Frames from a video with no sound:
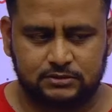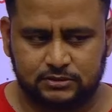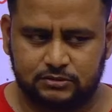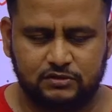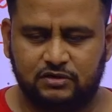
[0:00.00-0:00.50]

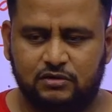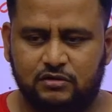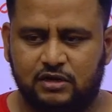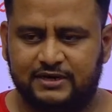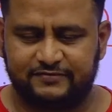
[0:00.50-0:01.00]
you will
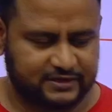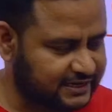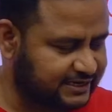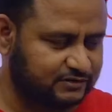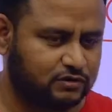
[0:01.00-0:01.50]
not get
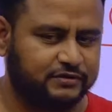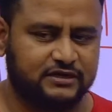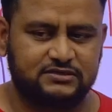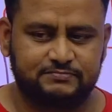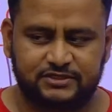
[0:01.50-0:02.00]
involved in the
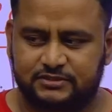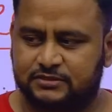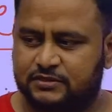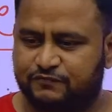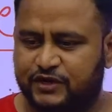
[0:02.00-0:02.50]
subject.
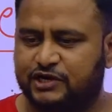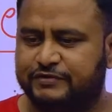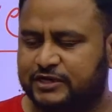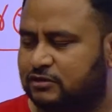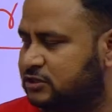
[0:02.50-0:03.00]
Why do we
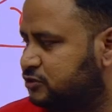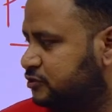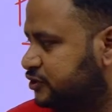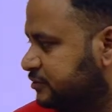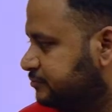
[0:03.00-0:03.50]
need Constitution?